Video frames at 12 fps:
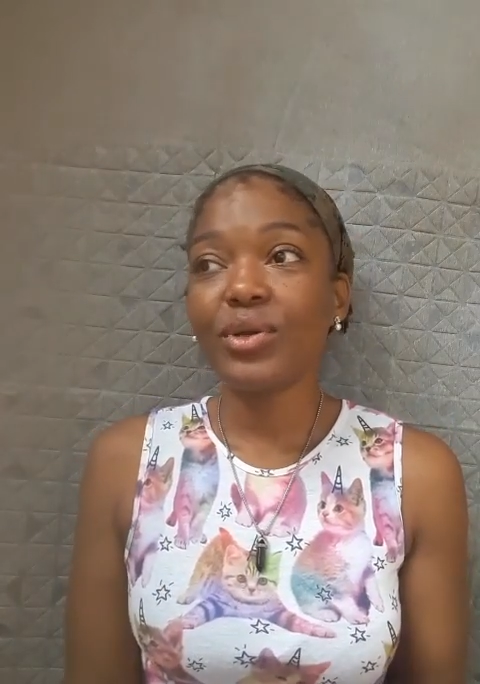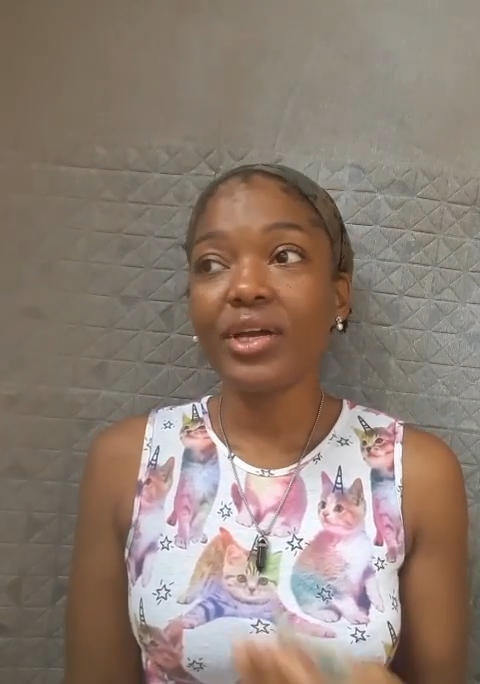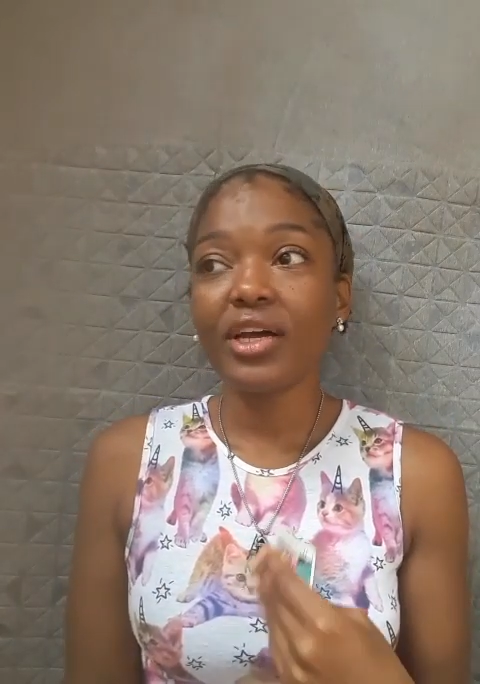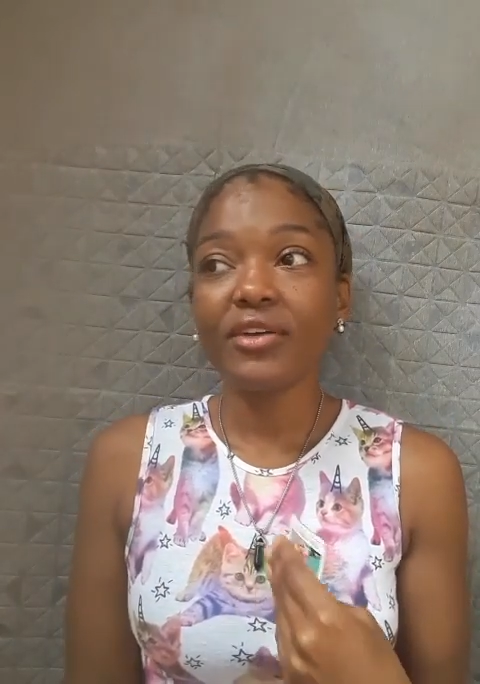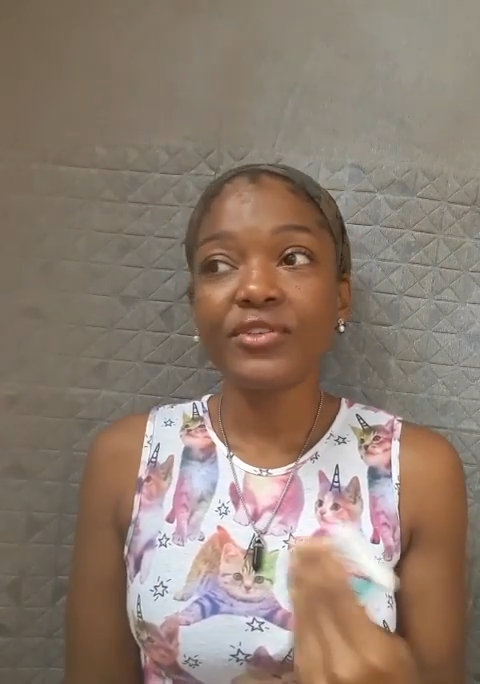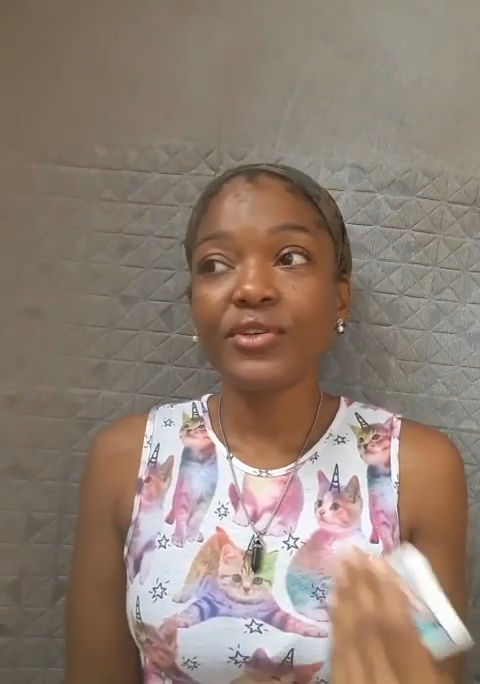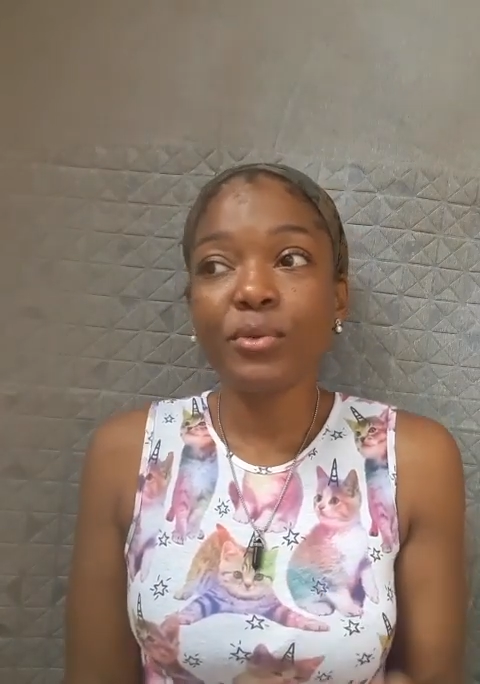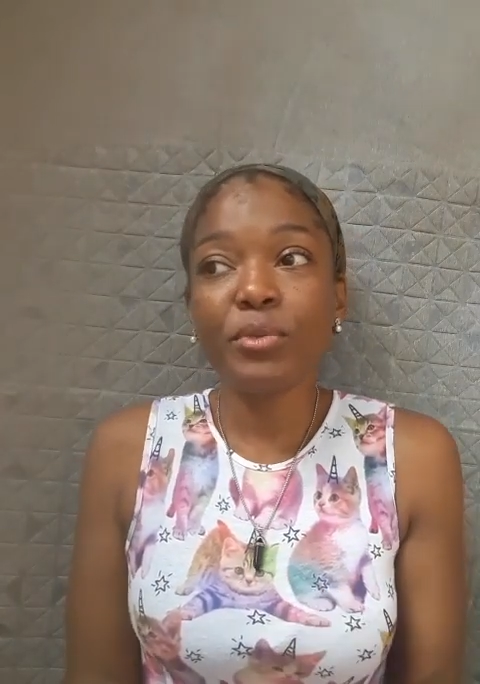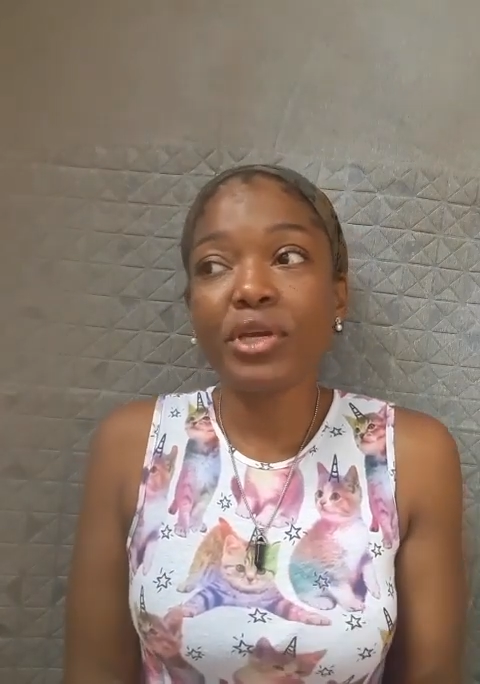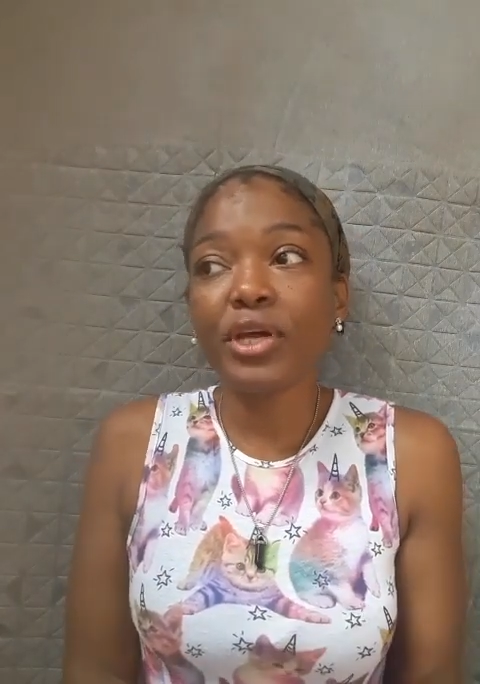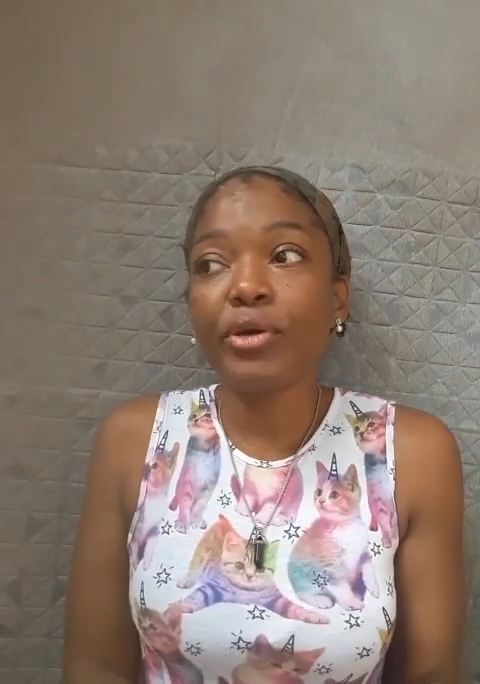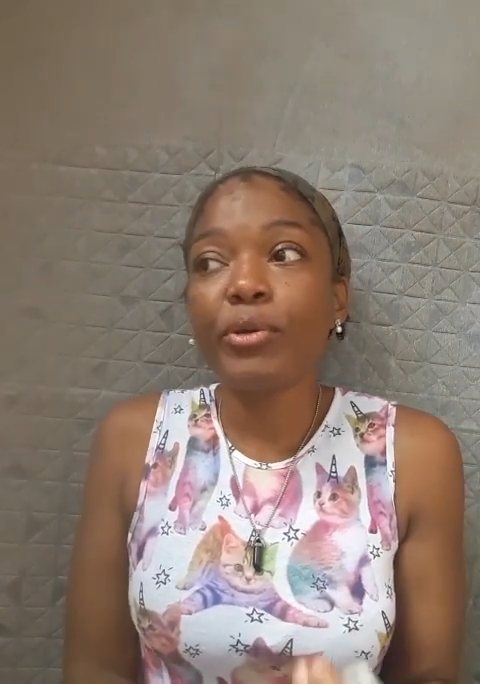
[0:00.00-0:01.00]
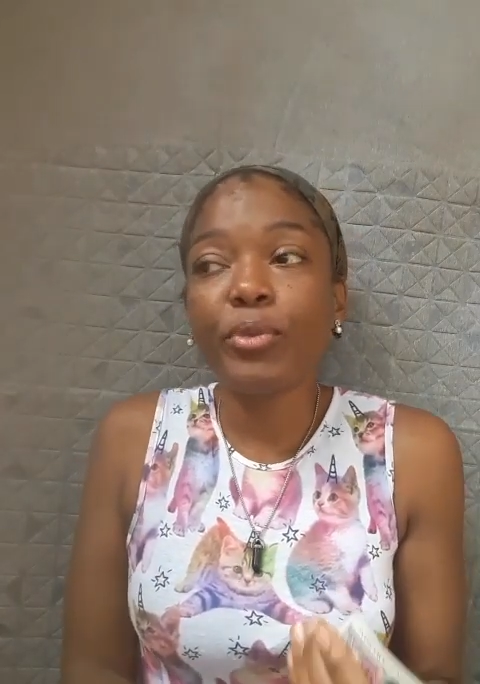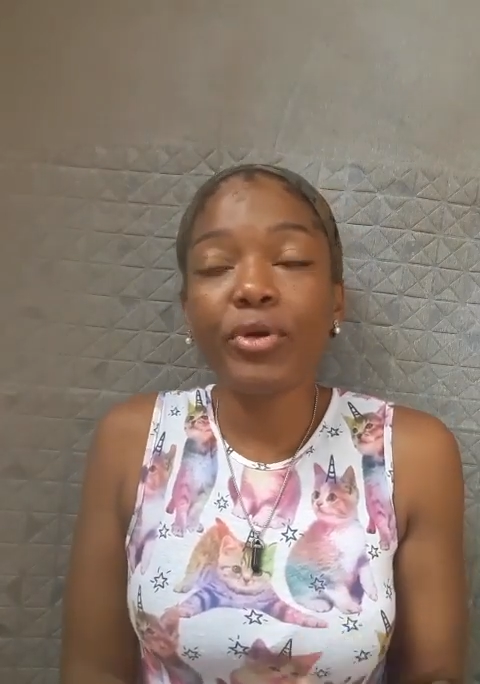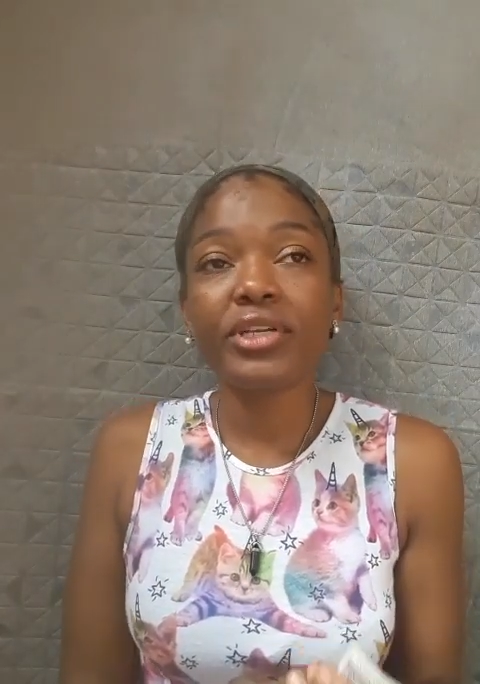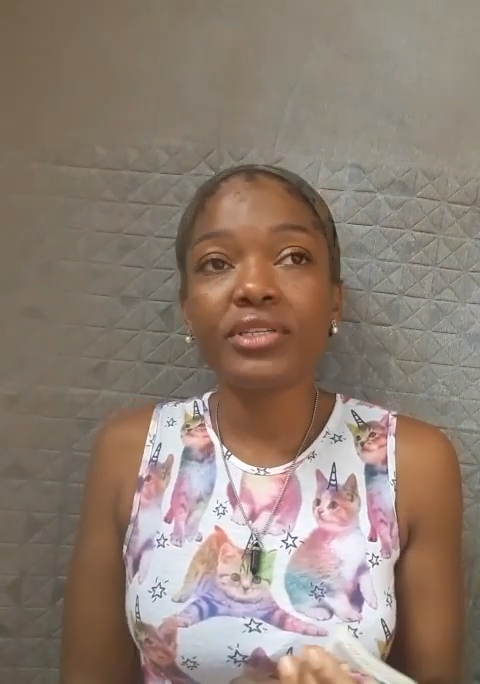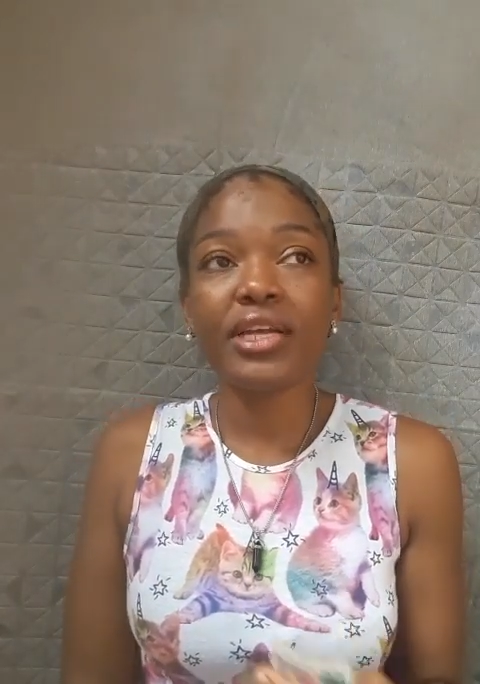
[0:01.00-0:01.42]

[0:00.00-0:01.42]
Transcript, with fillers: They have to go make a report.